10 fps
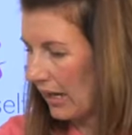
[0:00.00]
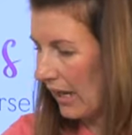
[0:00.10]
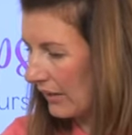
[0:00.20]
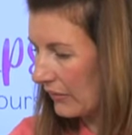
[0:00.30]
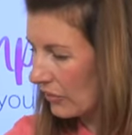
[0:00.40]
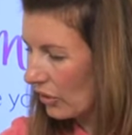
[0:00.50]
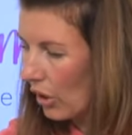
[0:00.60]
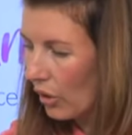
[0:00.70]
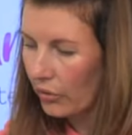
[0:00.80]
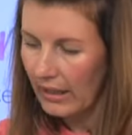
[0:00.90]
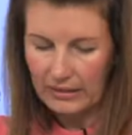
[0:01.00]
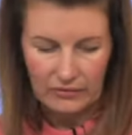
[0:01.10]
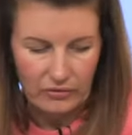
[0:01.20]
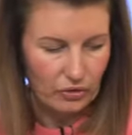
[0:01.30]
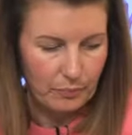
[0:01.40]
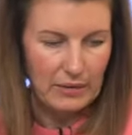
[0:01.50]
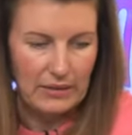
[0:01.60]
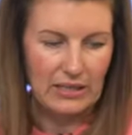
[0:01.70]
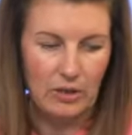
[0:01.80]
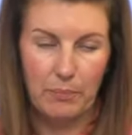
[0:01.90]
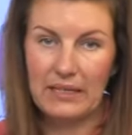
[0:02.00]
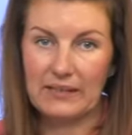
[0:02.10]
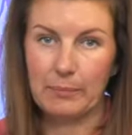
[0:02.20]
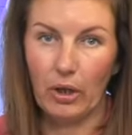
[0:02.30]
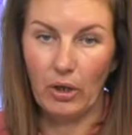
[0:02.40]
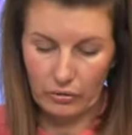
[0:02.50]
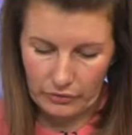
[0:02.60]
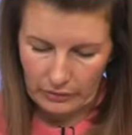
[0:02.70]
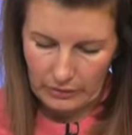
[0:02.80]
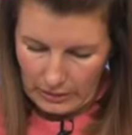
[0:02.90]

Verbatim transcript: cardstock that's just bit in your bits box,